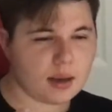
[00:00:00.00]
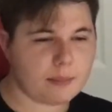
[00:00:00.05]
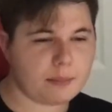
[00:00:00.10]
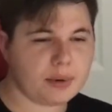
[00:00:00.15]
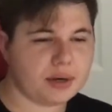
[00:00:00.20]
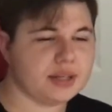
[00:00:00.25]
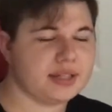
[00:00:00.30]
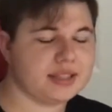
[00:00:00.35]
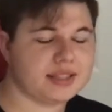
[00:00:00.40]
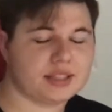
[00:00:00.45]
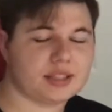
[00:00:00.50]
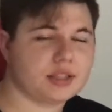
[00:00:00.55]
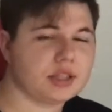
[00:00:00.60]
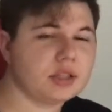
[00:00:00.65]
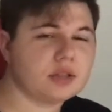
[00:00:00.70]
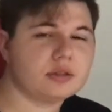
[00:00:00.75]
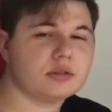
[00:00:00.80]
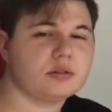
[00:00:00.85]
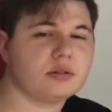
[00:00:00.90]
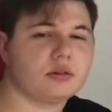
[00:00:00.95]
but it's
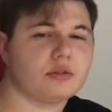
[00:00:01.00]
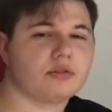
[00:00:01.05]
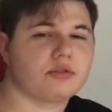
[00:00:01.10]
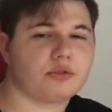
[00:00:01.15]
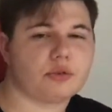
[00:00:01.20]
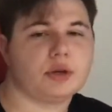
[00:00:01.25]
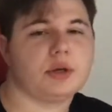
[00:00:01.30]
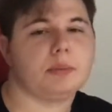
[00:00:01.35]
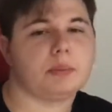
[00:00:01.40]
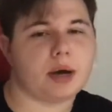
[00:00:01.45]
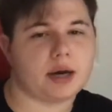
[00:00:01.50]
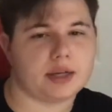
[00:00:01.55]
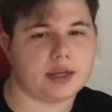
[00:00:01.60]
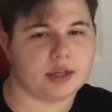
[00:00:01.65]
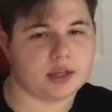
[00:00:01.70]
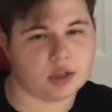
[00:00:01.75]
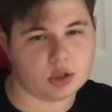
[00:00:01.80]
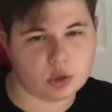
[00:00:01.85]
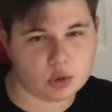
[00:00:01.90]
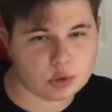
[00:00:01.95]
still free money,
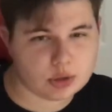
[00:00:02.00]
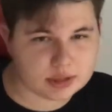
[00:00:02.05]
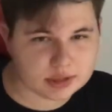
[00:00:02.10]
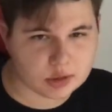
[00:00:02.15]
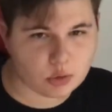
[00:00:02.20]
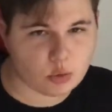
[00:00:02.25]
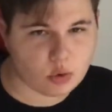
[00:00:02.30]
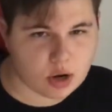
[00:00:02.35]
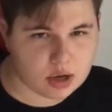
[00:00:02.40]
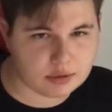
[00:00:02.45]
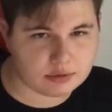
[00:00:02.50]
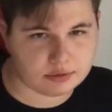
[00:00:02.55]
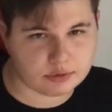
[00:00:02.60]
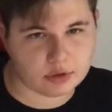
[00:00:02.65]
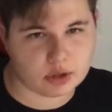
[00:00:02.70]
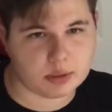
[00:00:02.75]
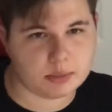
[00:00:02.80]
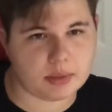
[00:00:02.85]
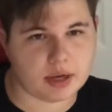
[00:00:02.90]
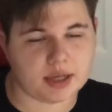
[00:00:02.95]
and who doesn't want
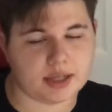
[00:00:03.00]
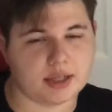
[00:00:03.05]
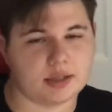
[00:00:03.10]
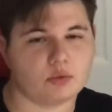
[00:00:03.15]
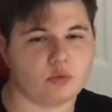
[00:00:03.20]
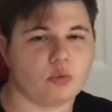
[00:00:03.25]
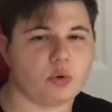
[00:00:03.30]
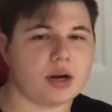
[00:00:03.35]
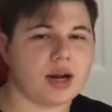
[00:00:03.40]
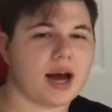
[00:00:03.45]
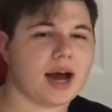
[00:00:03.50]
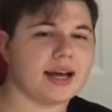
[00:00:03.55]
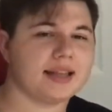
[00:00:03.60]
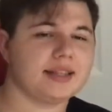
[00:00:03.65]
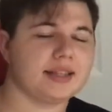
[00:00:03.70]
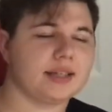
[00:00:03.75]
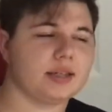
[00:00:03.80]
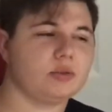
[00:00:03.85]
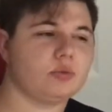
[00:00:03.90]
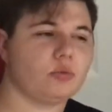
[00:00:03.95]
free money? What I
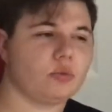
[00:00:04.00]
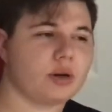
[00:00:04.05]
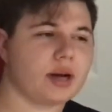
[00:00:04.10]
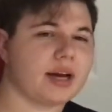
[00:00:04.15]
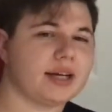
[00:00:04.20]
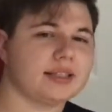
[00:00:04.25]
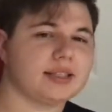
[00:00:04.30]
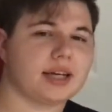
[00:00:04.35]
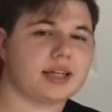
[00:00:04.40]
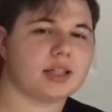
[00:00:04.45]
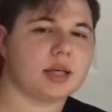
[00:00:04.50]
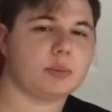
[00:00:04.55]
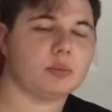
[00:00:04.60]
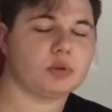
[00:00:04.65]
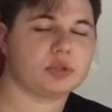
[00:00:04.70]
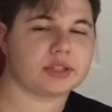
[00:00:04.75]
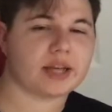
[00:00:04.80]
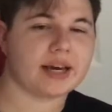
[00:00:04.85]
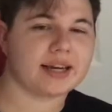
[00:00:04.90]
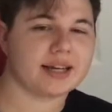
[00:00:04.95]
did when I signed up
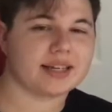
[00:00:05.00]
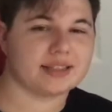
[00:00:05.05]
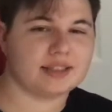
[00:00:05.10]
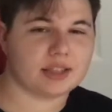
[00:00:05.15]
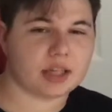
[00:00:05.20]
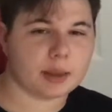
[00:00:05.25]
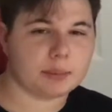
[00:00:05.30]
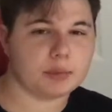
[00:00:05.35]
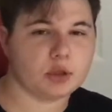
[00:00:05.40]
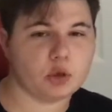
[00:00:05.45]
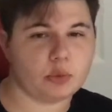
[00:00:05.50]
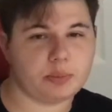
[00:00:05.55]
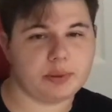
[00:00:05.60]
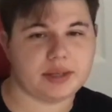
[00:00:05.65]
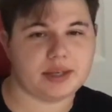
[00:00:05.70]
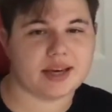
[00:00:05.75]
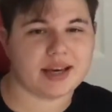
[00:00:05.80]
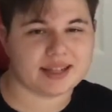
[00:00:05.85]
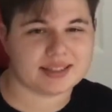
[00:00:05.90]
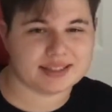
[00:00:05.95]
was I got
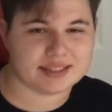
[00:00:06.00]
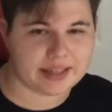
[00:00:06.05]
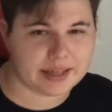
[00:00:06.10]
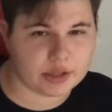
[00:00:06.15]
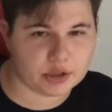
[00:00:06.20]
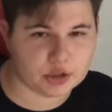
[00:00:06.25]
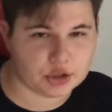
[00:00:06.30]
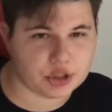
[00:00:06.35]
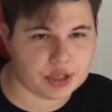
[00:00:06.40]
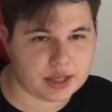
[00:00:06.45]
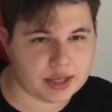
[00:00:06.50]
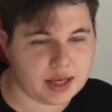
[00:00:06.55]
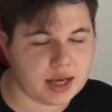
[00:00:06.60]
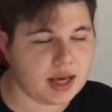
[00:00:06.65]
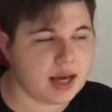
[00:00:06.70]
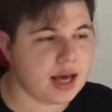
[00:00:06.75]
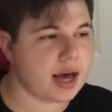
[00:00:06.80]
WPX Energy.